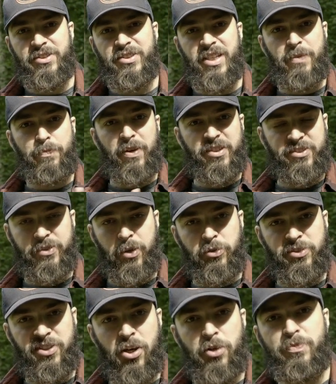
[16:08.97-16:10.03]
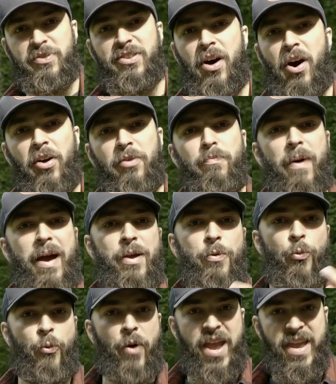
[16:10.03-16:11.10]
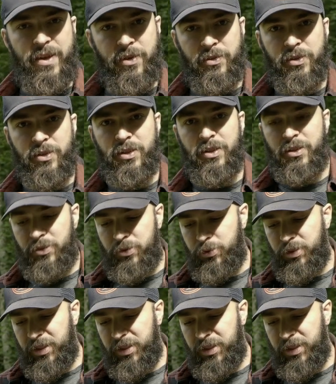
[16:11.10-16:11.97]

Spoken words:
steeper snow slopes on my way to